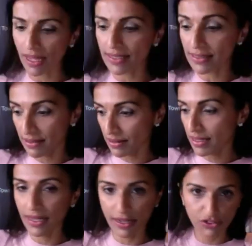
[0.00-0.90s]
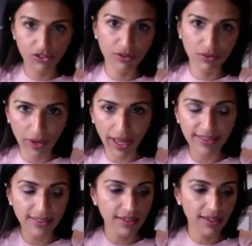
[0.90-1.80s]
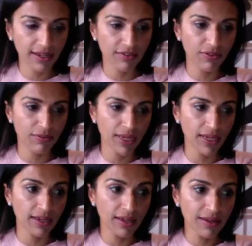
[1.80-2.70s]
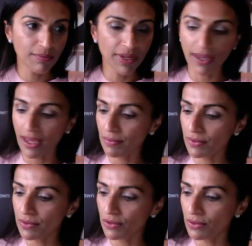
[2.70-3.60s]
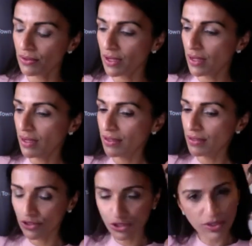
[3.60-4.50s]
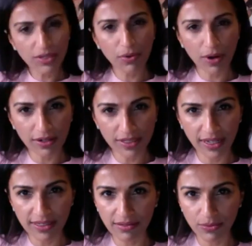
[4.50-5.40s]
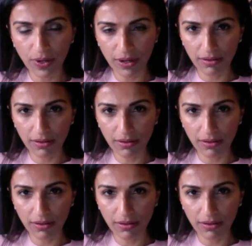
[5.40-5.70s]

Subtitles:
as a clinician who has a clinic for me, being able to choose and prioritize what